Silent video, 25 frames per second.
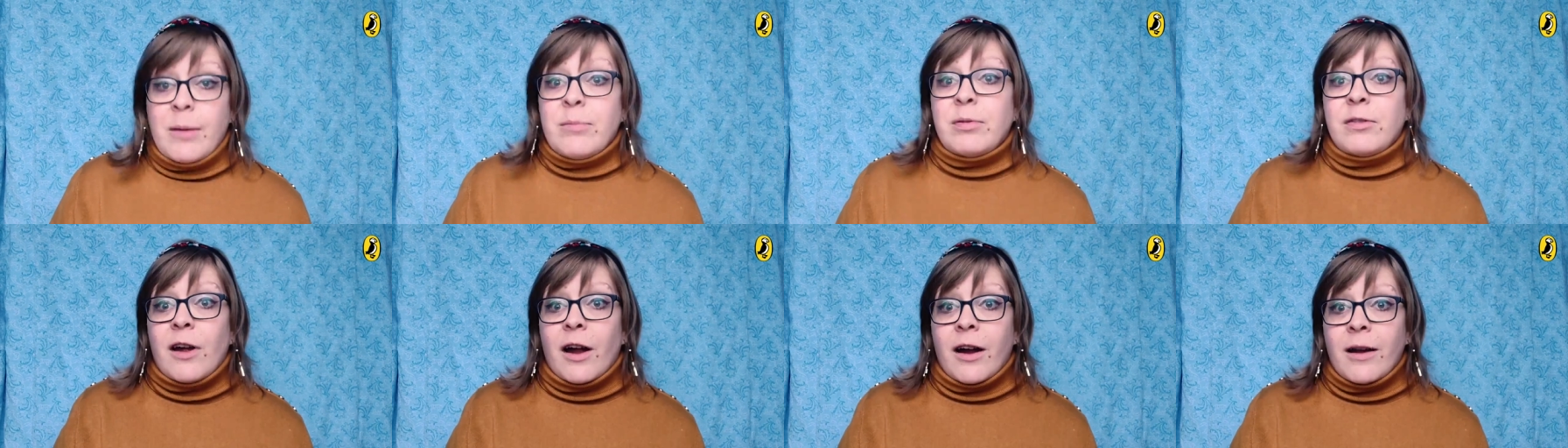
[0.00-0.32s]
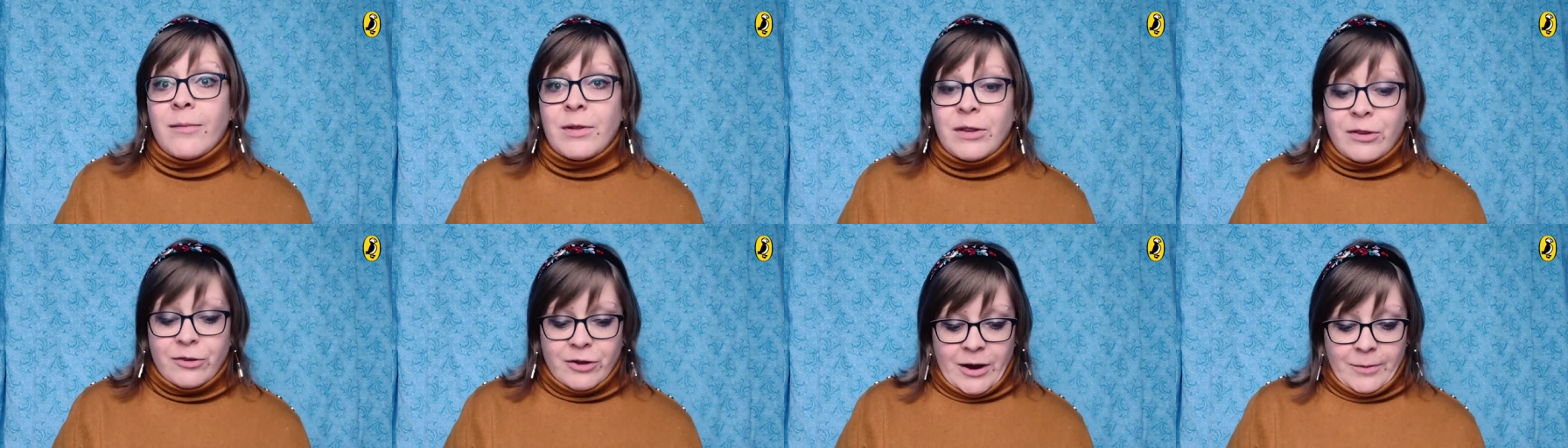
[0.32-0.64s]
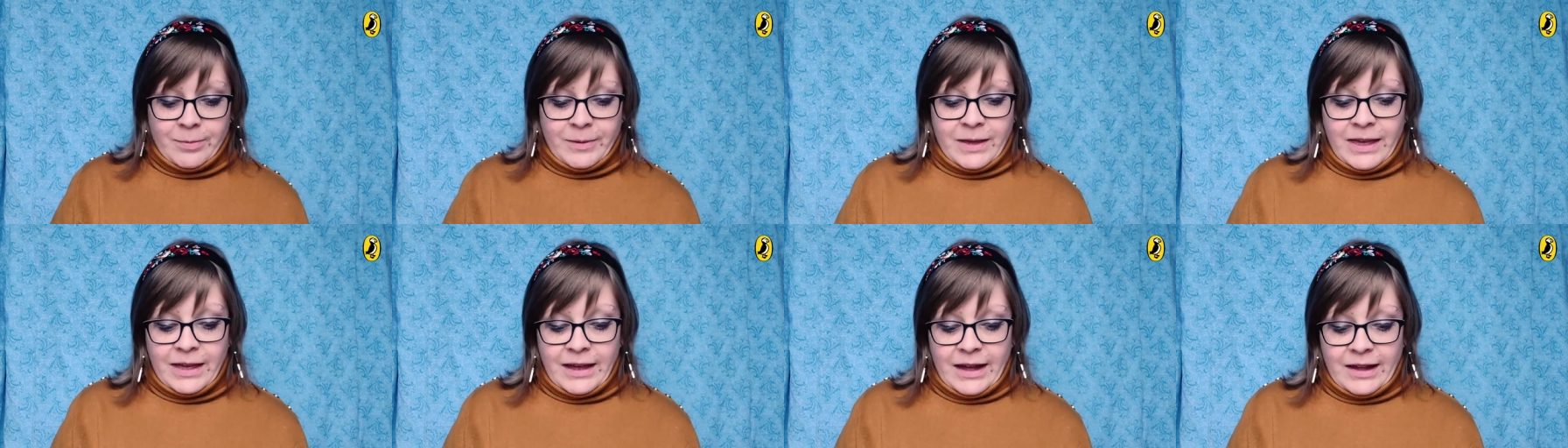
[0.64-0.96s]
I'm sorry, Miss
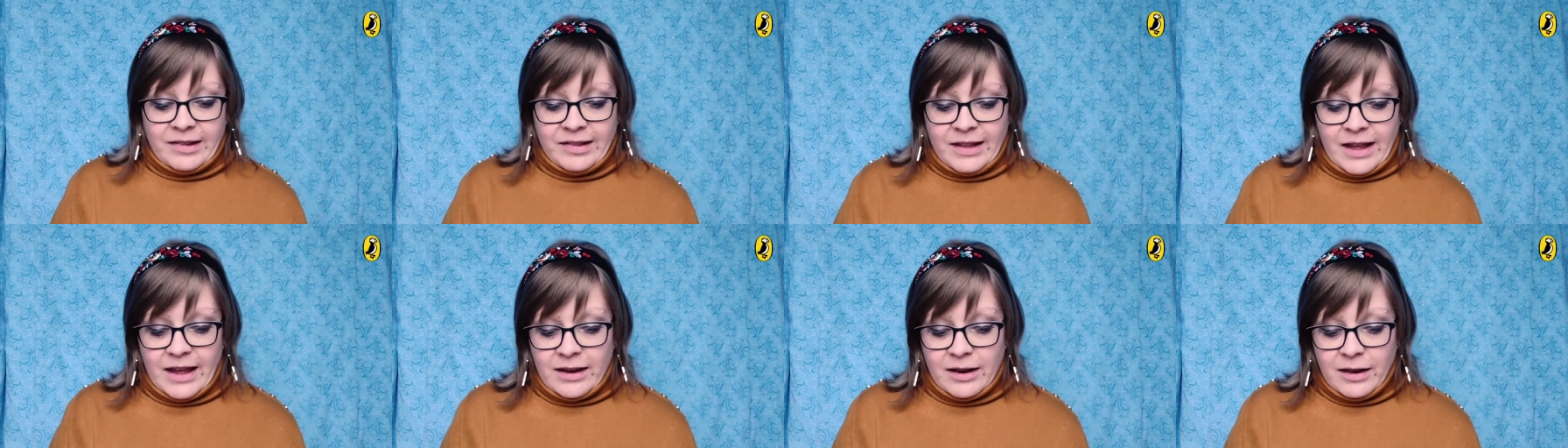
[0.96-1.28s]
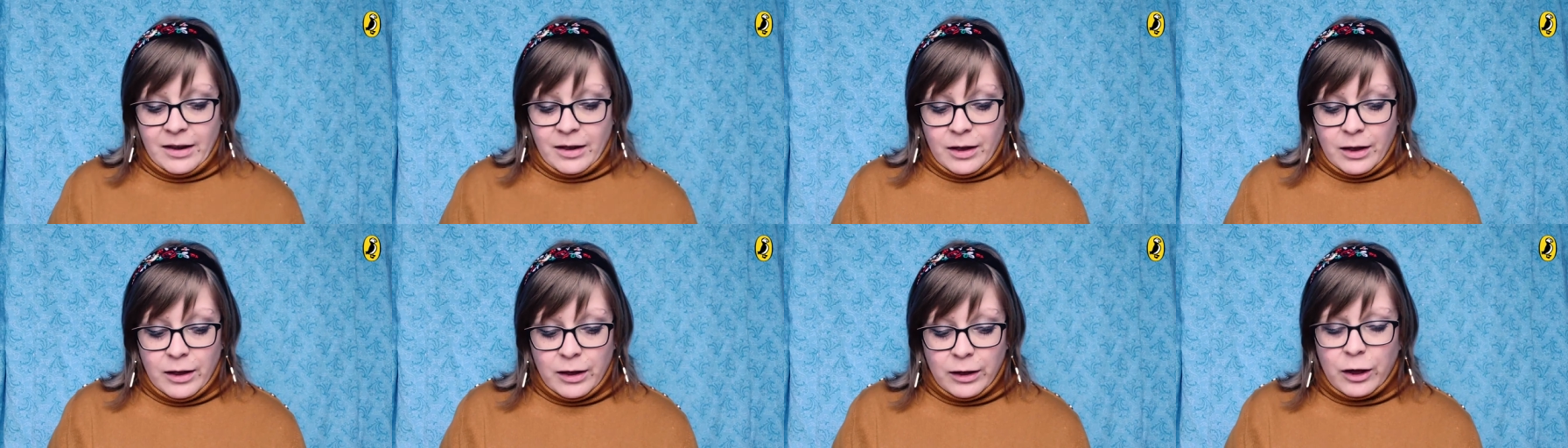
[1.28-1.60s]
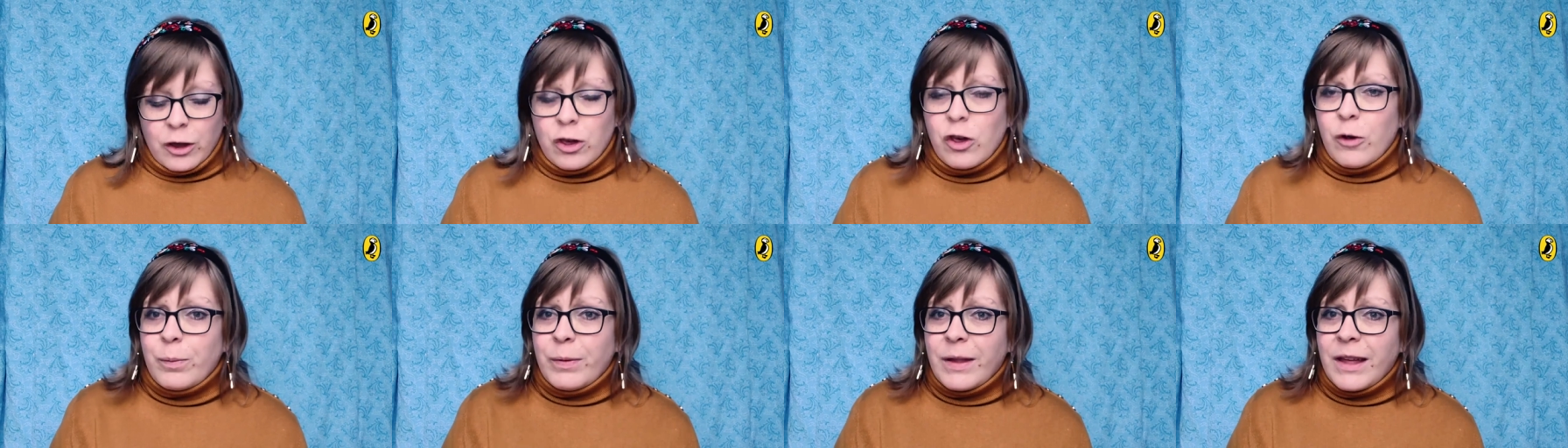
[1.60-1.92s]
Trepke, I said.
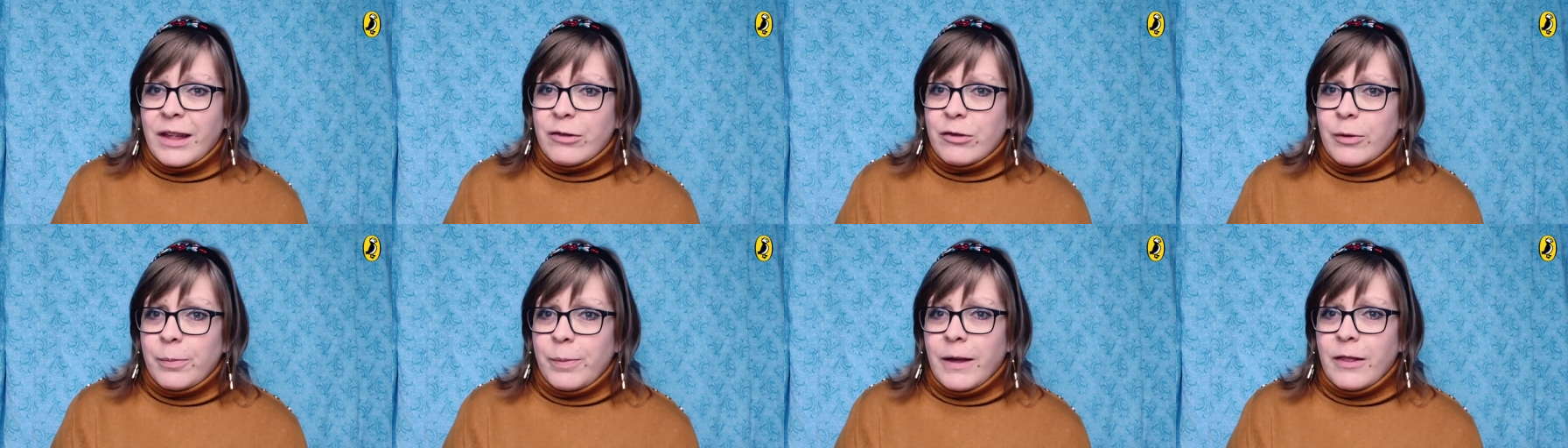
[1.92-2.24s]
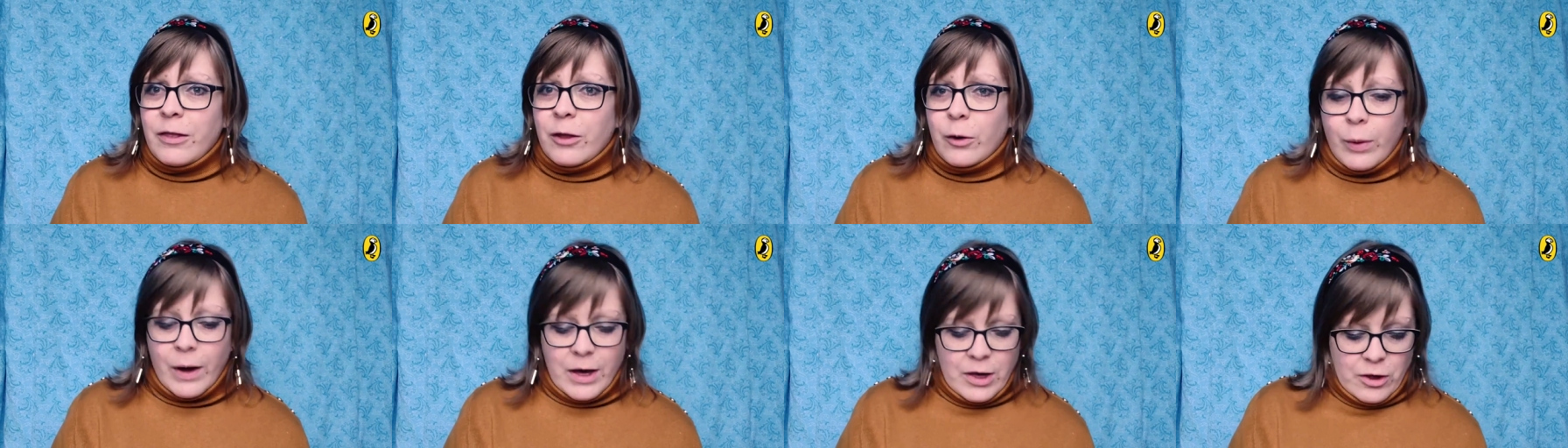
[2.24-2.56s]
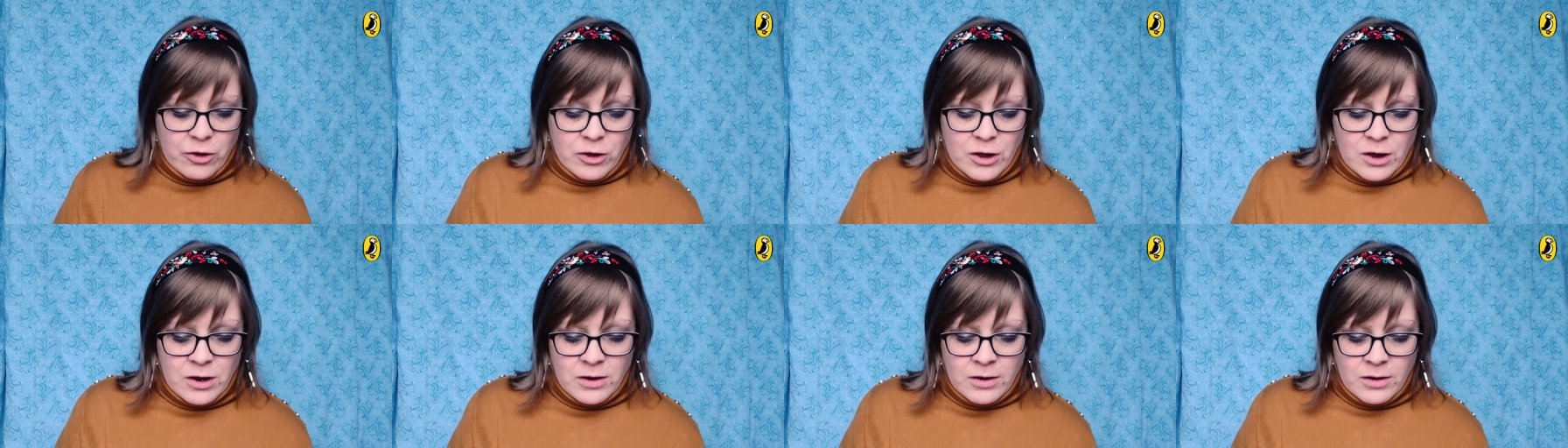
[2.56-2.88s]
Could you please repeat the
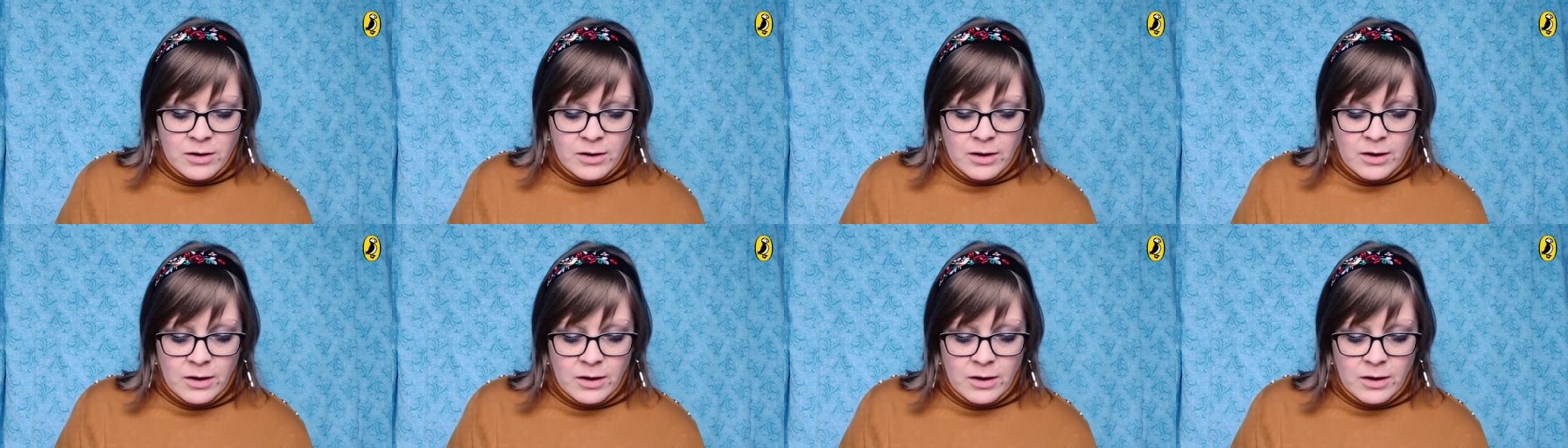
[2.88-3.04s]
question?